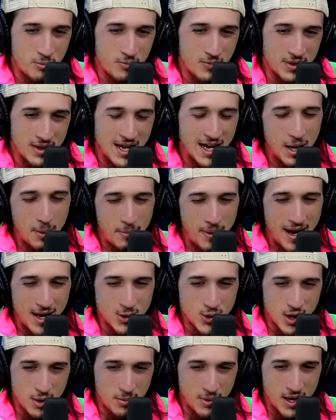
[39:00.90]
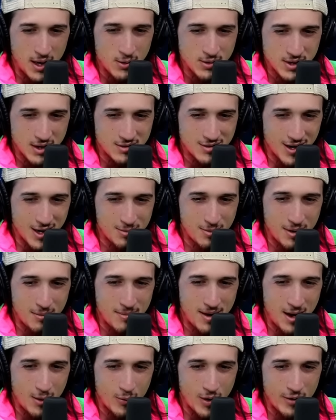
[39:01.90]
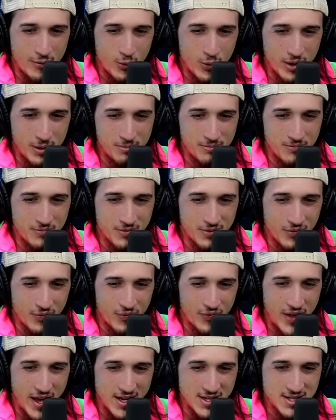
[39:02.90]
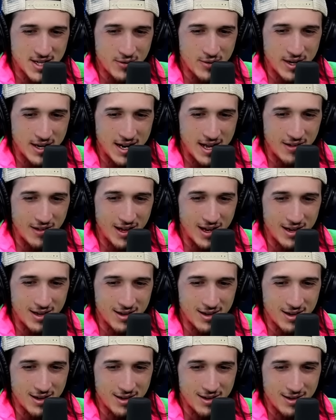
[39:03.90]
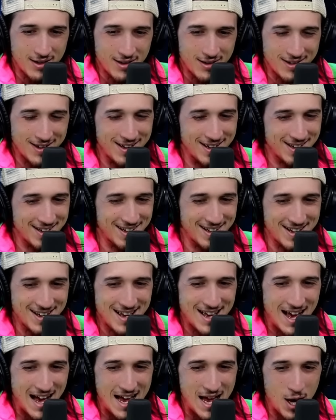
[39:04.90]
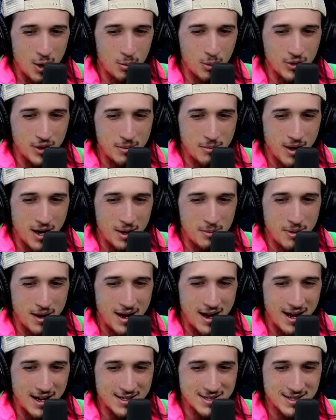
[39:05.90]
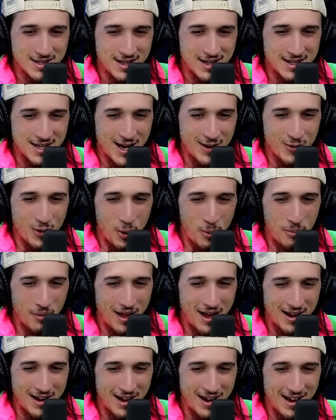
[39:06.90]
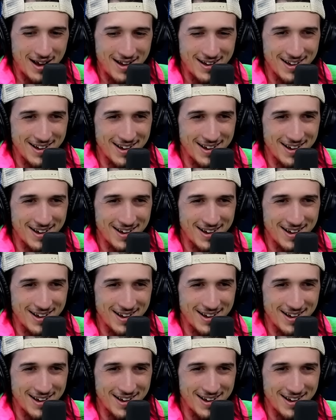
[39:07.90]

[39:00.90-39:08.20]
not a backtrack, but I was like, talk about Matt Rife clip, Thanksgiving in LA. I elbowed him on by accident and gave her a black eye.